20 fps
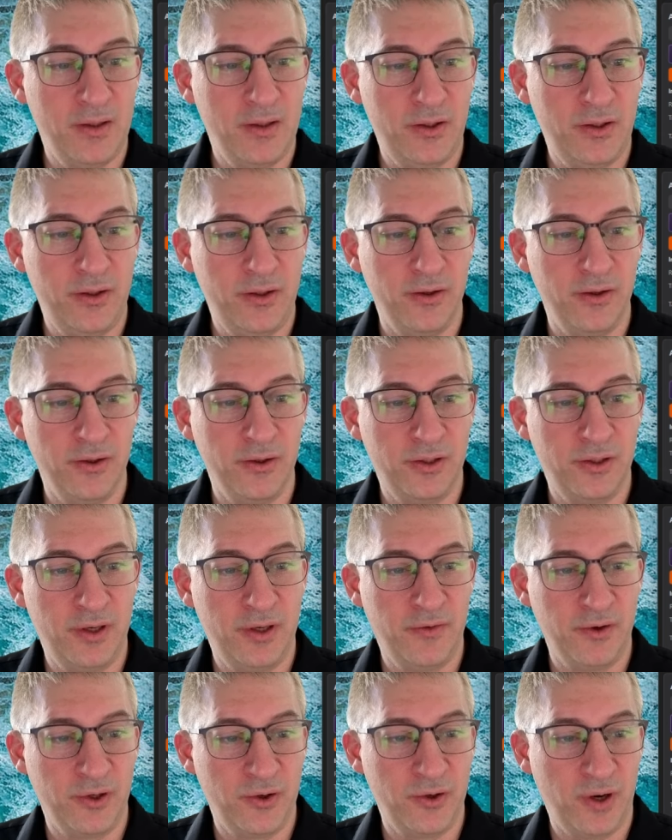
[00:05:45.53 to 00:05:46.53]
There's
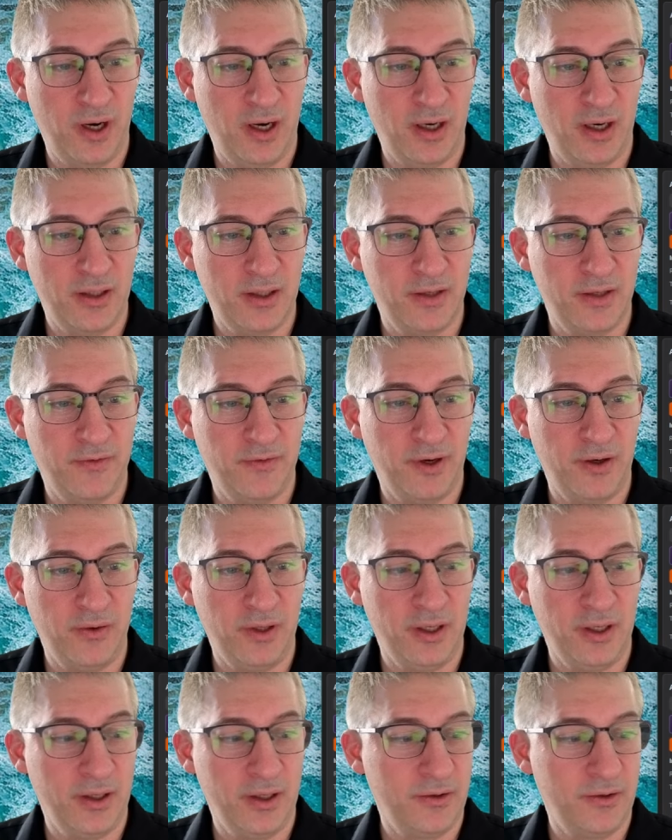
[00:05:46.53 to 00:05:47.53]
different tracks. If I don't
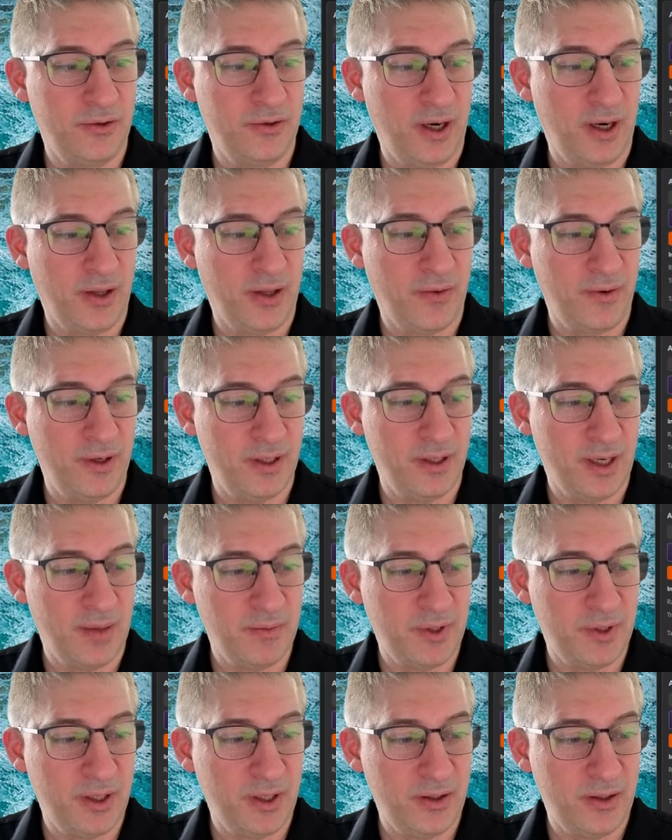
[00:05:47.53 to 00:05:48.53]
like it, track 3 is
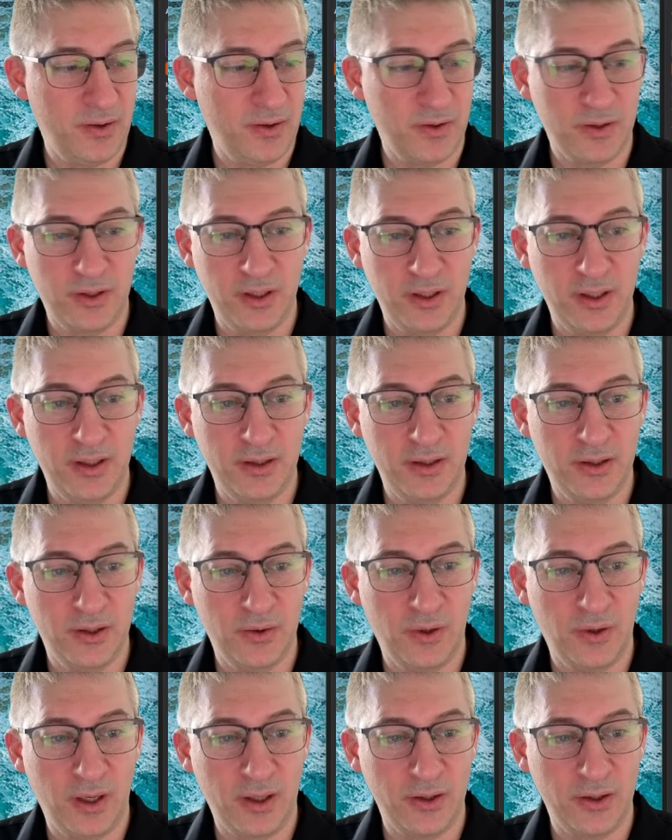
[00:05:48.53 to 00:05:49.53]
empty, as you can see,
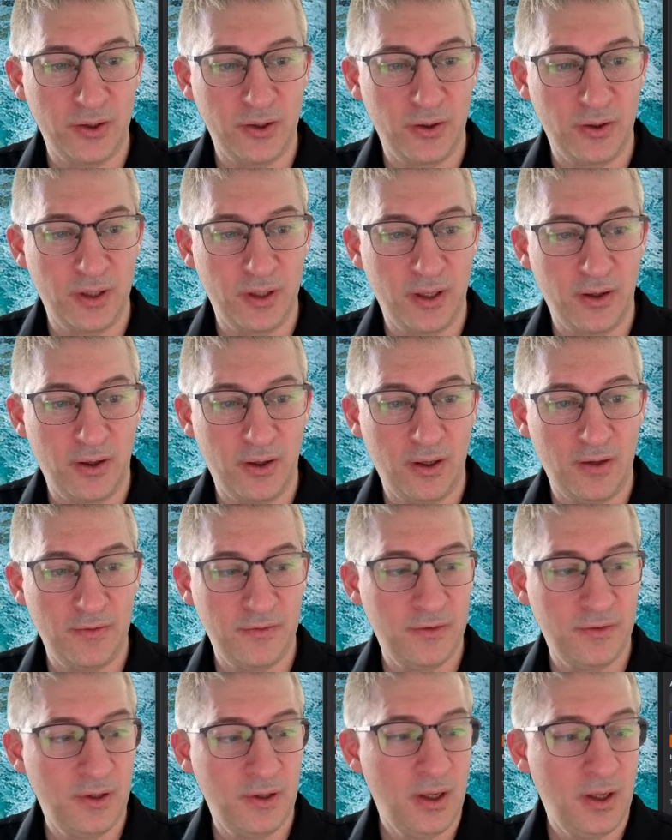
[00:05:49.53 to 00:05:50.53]
so I can turn that off.
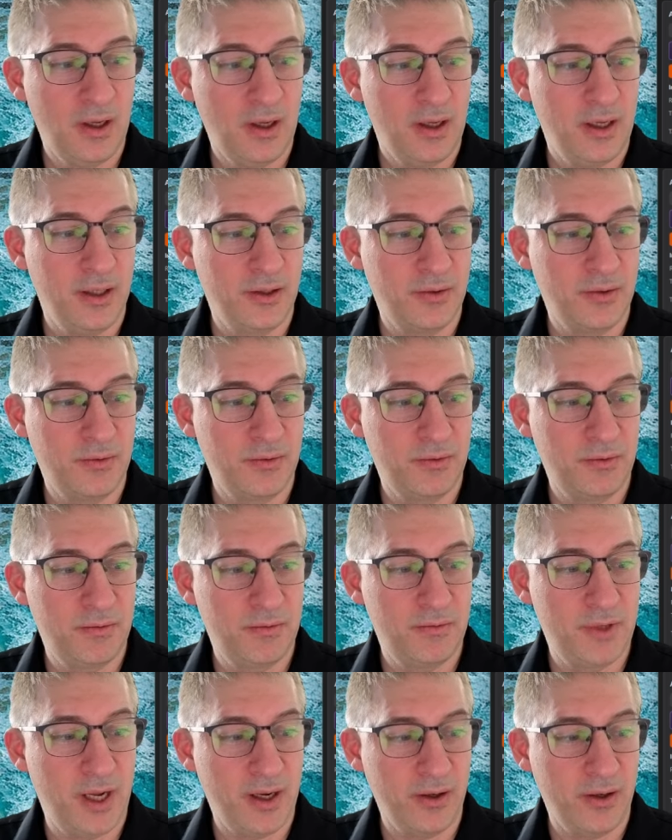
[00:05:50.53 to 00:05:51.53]
It's
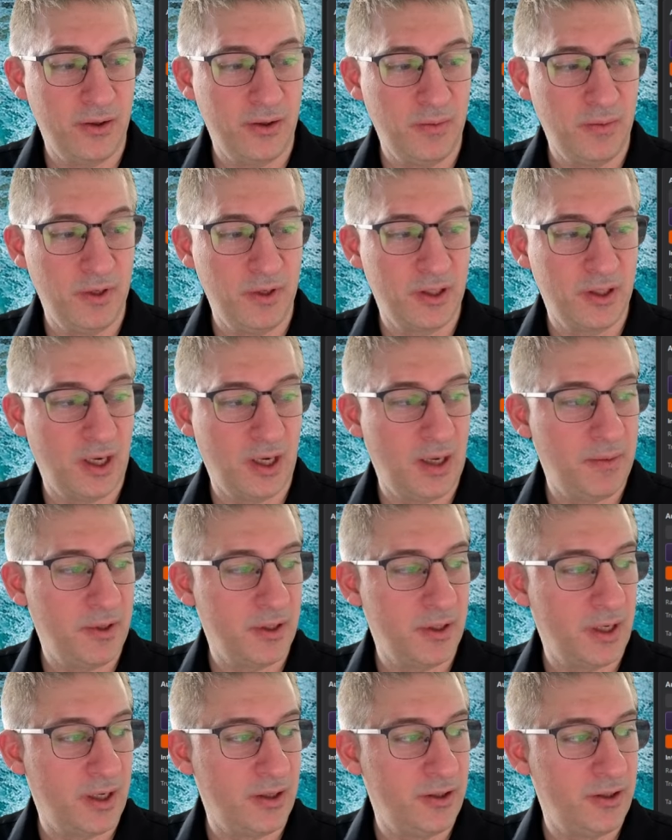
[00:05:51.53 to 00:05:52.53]
taken a little bit of time because
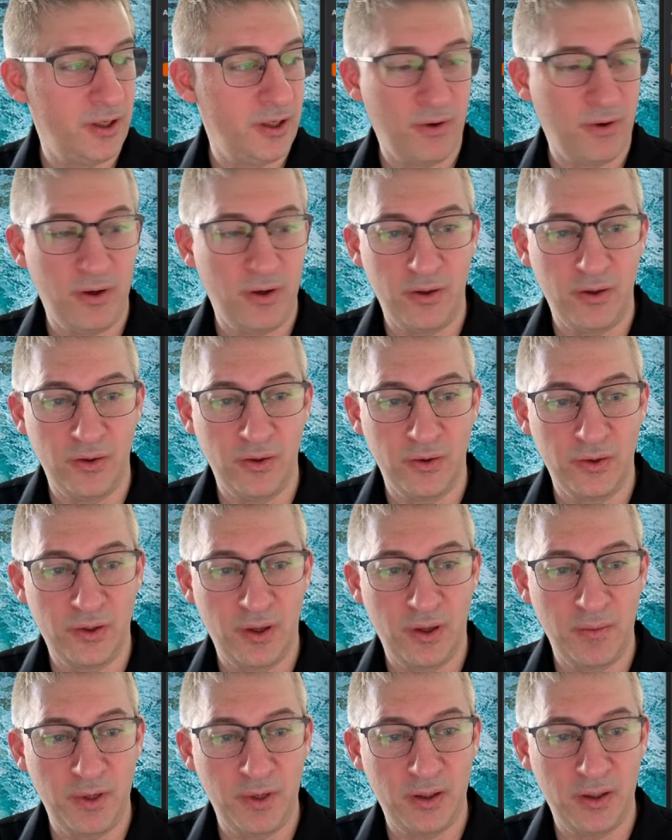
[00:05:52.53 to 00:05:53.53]
I had to generate all those
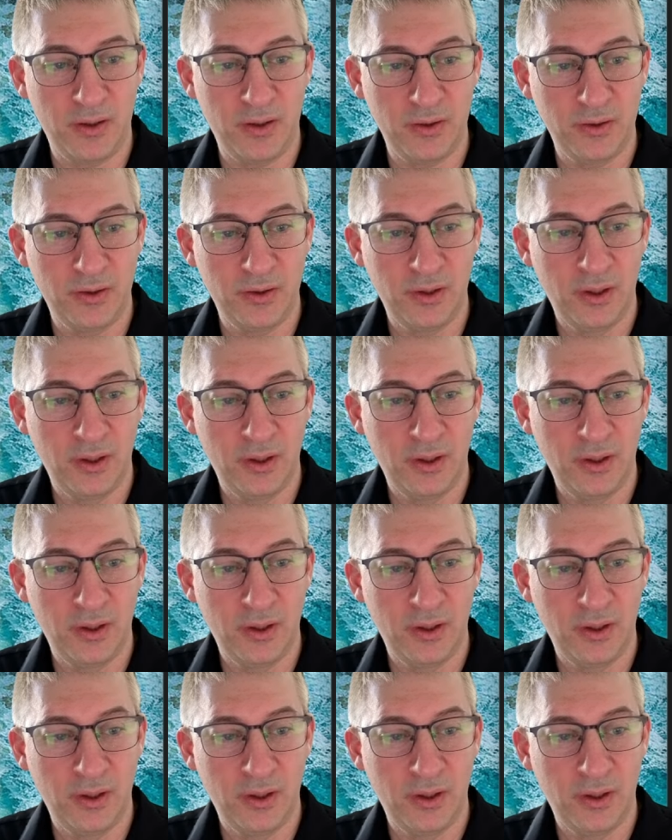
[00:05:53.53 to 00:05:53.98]
thumbnails.